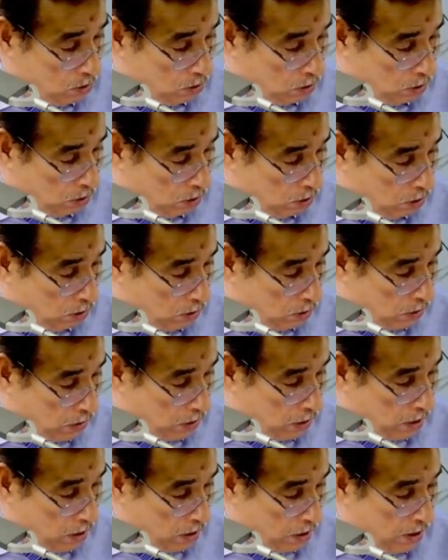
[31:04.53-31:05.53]
or
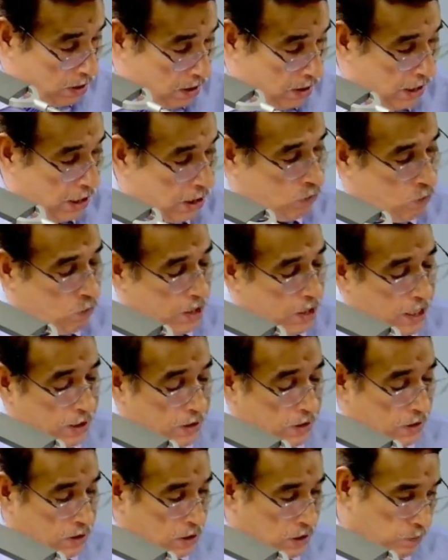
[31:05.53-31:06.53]

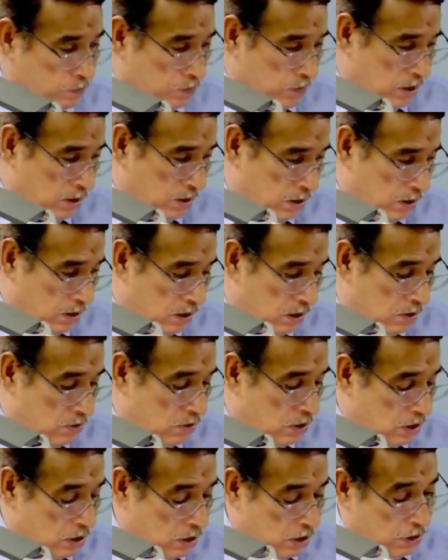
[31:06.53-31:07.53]
acquirer company. Is
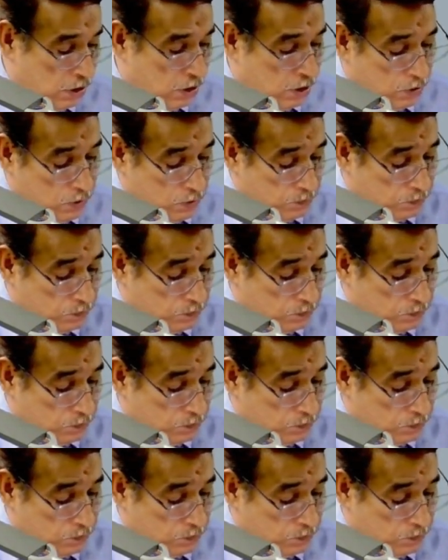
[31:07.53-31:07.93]
it clear to you?